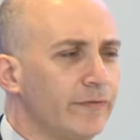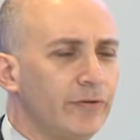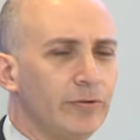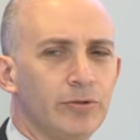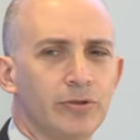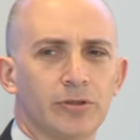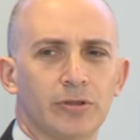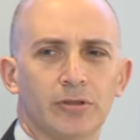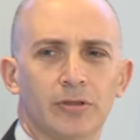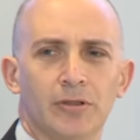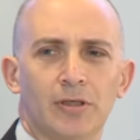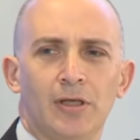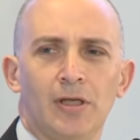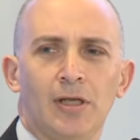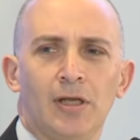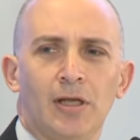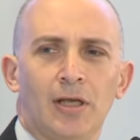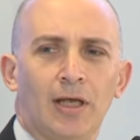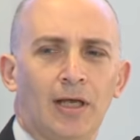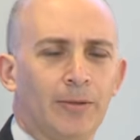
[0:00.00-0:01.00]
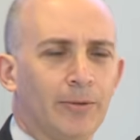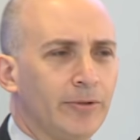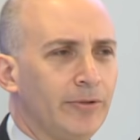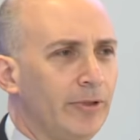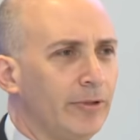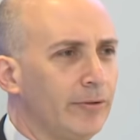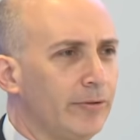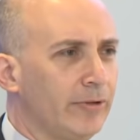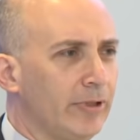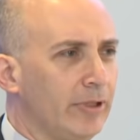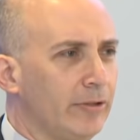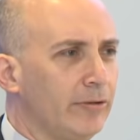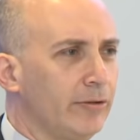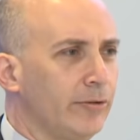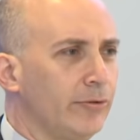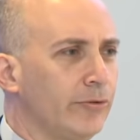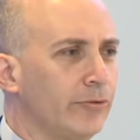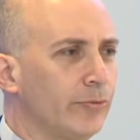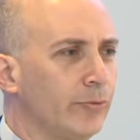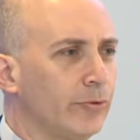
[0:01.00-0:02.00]
Future. I will note that
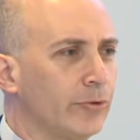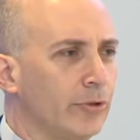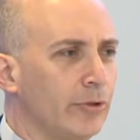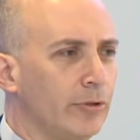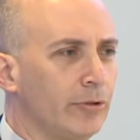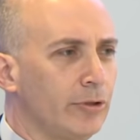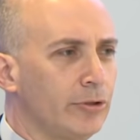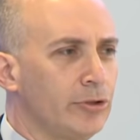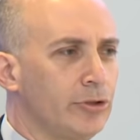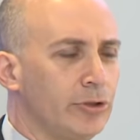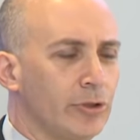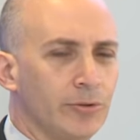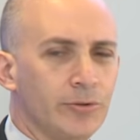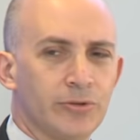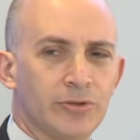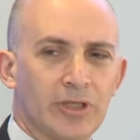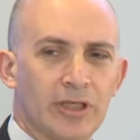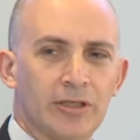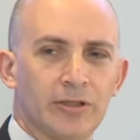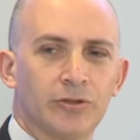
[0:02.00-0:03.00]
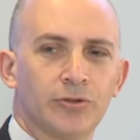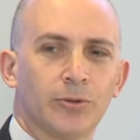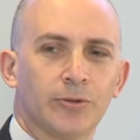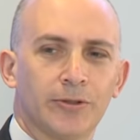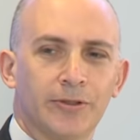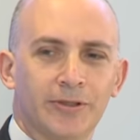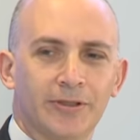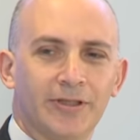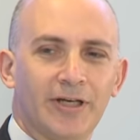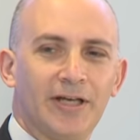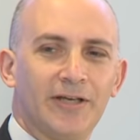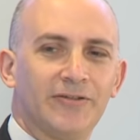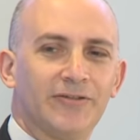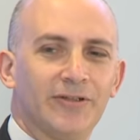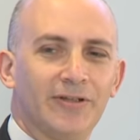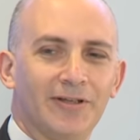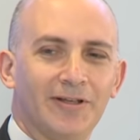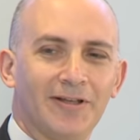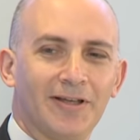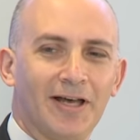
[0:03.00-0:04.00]
those were Joe's
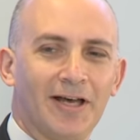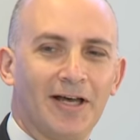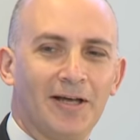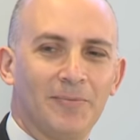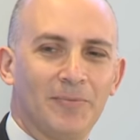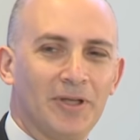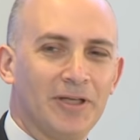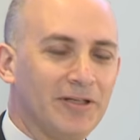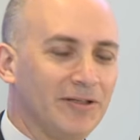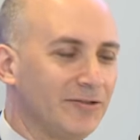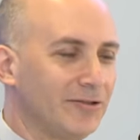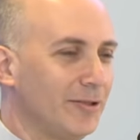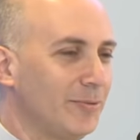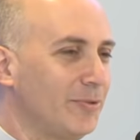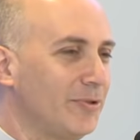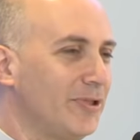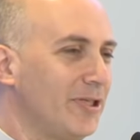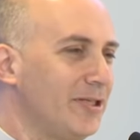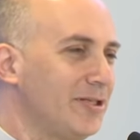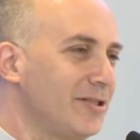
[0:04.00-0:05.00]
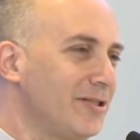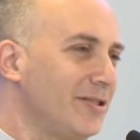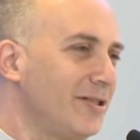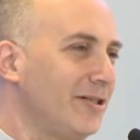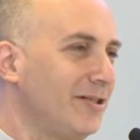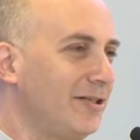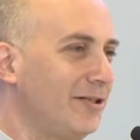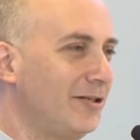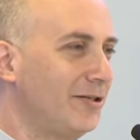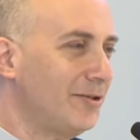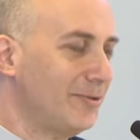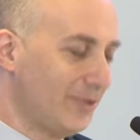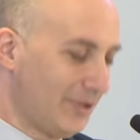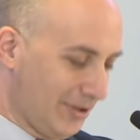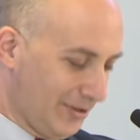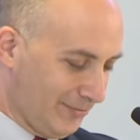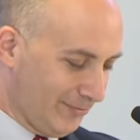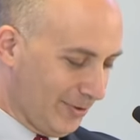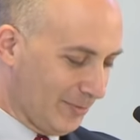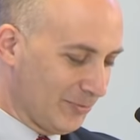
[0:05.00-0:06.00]
editorializing and interpretation, and in no
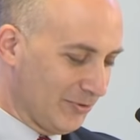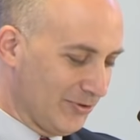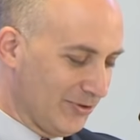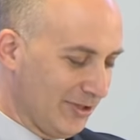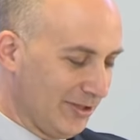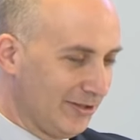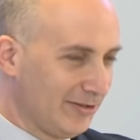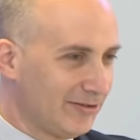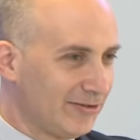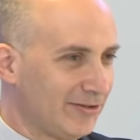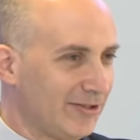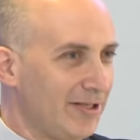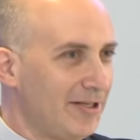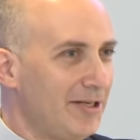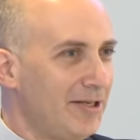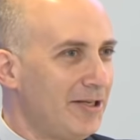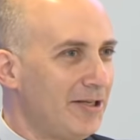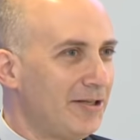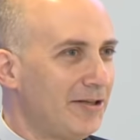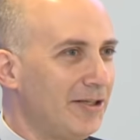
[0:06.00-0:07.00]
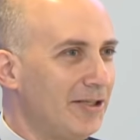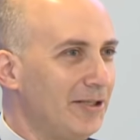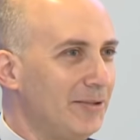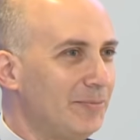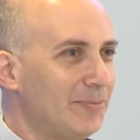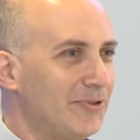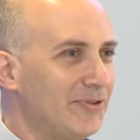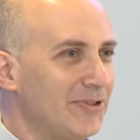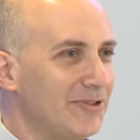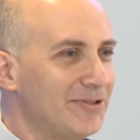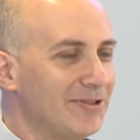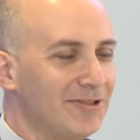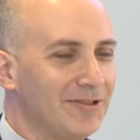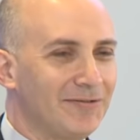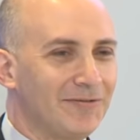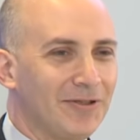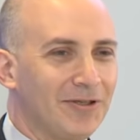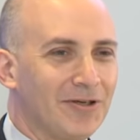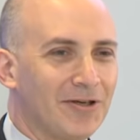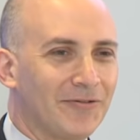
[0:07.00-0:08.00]
way represents the position
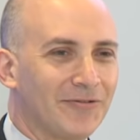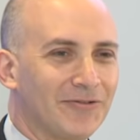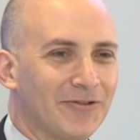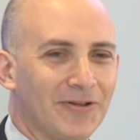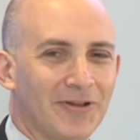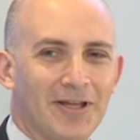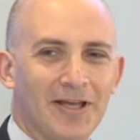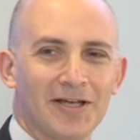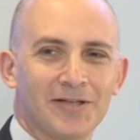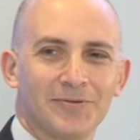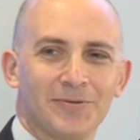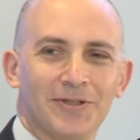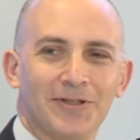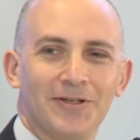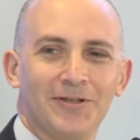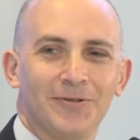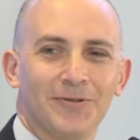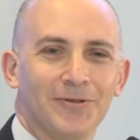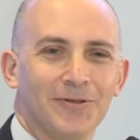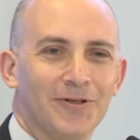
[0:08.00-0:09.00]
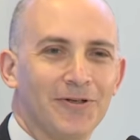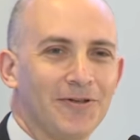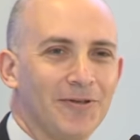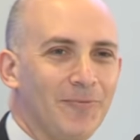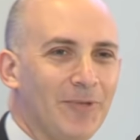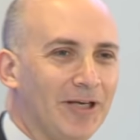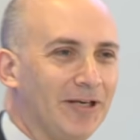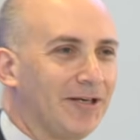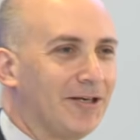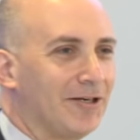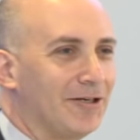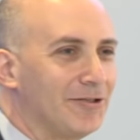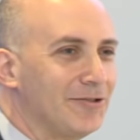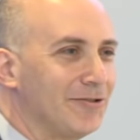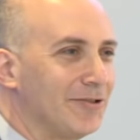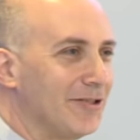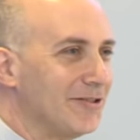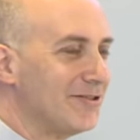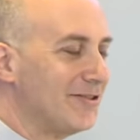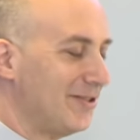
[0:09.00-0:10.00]
of the Office of the Actuary or the Medicare
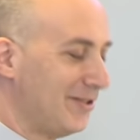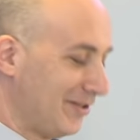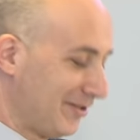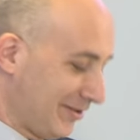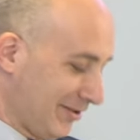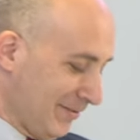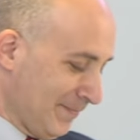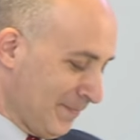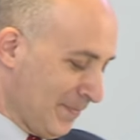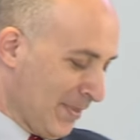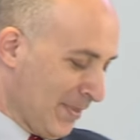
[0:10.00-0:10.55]
trustees.